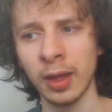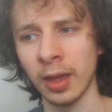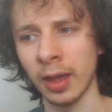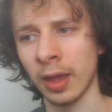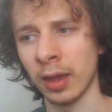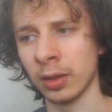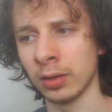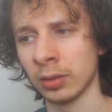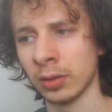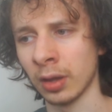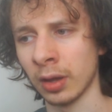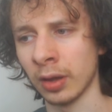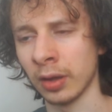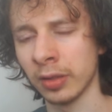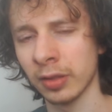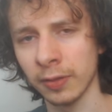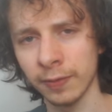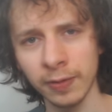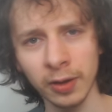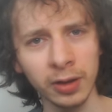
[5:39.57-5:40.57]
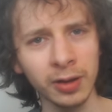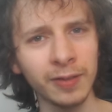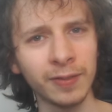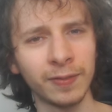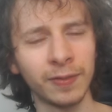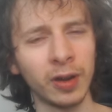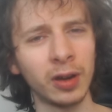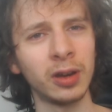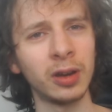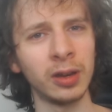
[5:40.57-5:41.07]
And uh, it's a very,
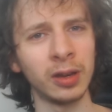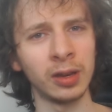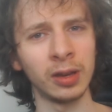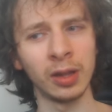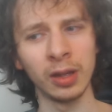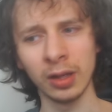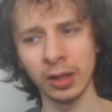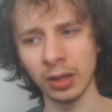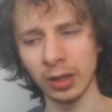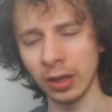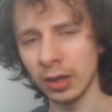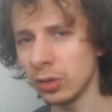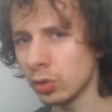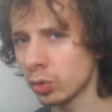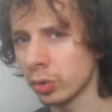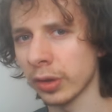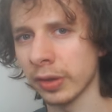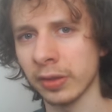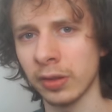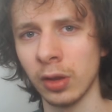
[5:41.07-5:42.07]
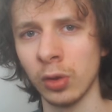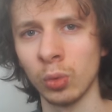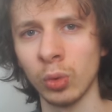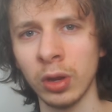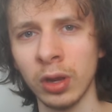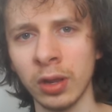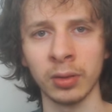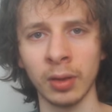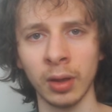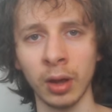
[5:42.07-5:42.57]
very interesting
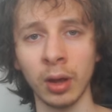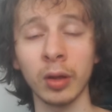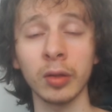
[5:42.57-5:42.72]
read.